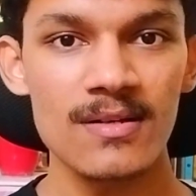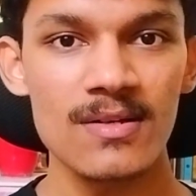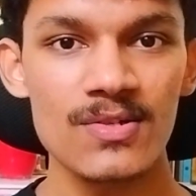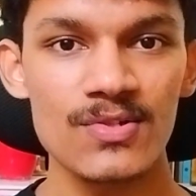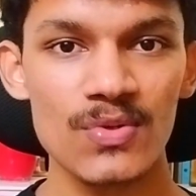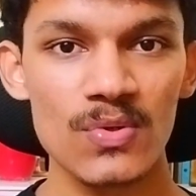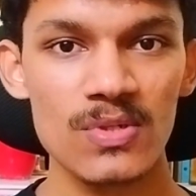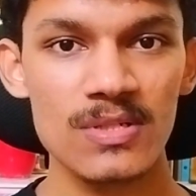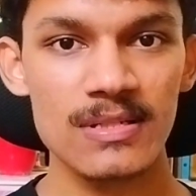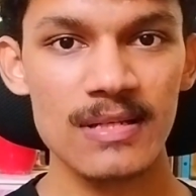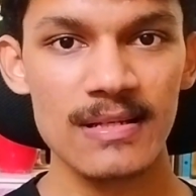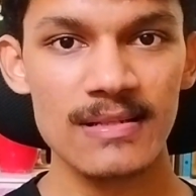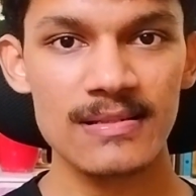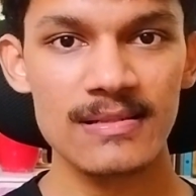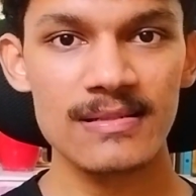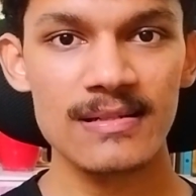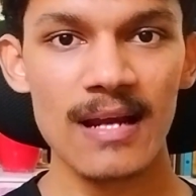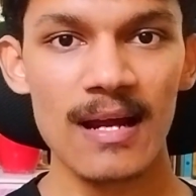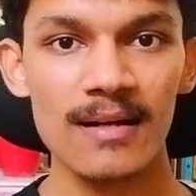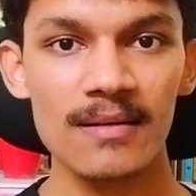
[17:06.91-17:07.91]
So just
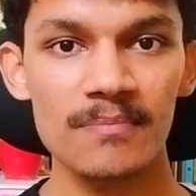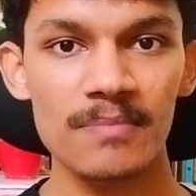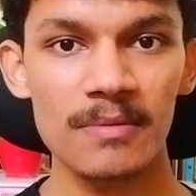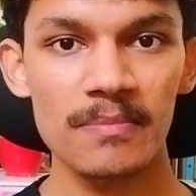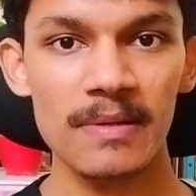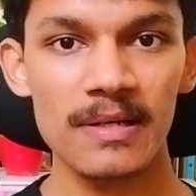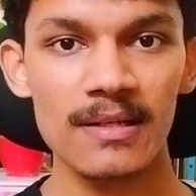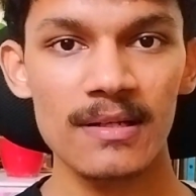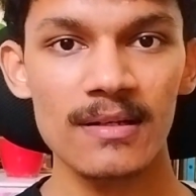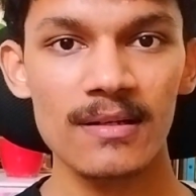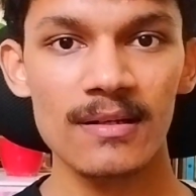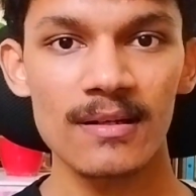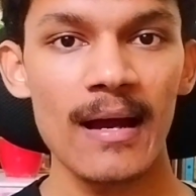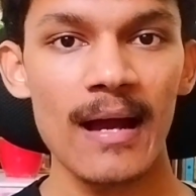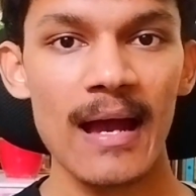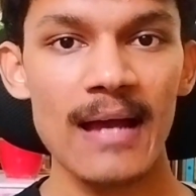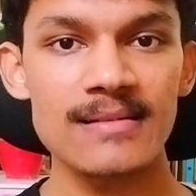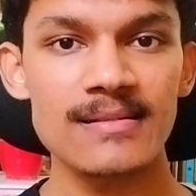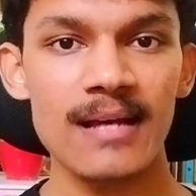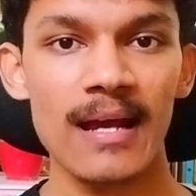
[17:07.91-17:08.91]
start preparing.
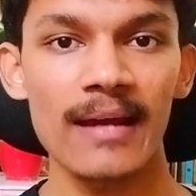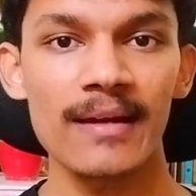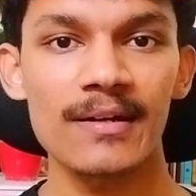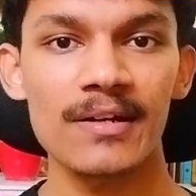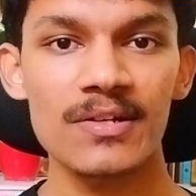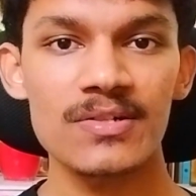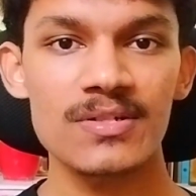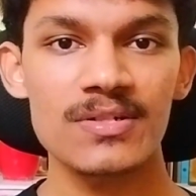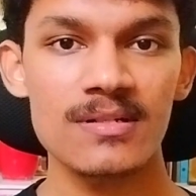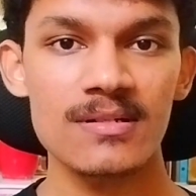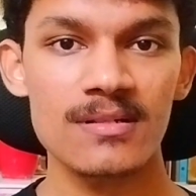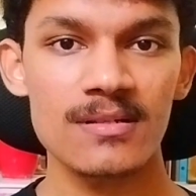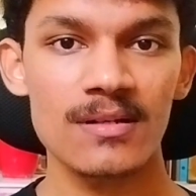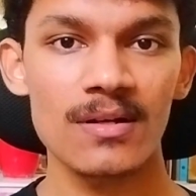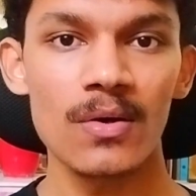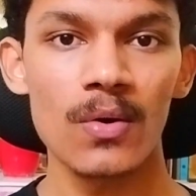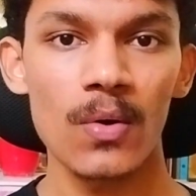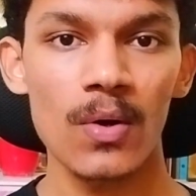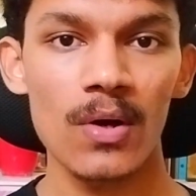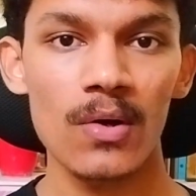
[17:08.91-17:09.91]
As the iterations
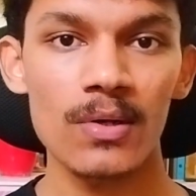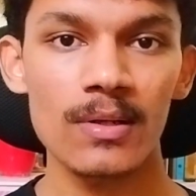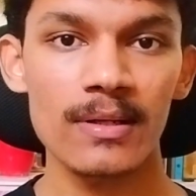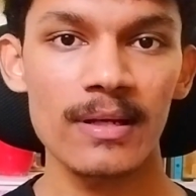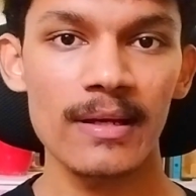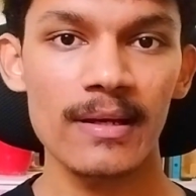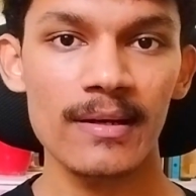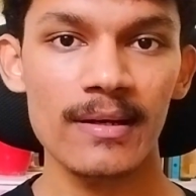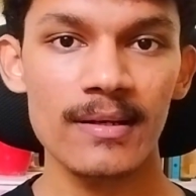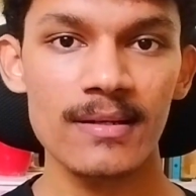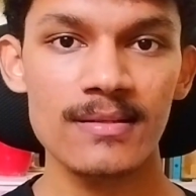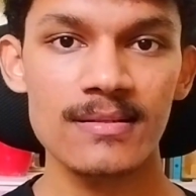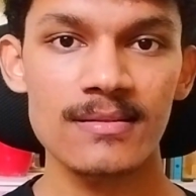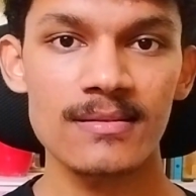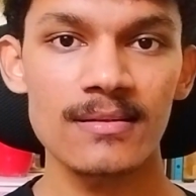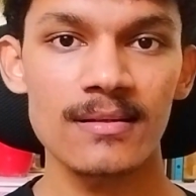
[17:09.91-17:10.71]
go on, increase,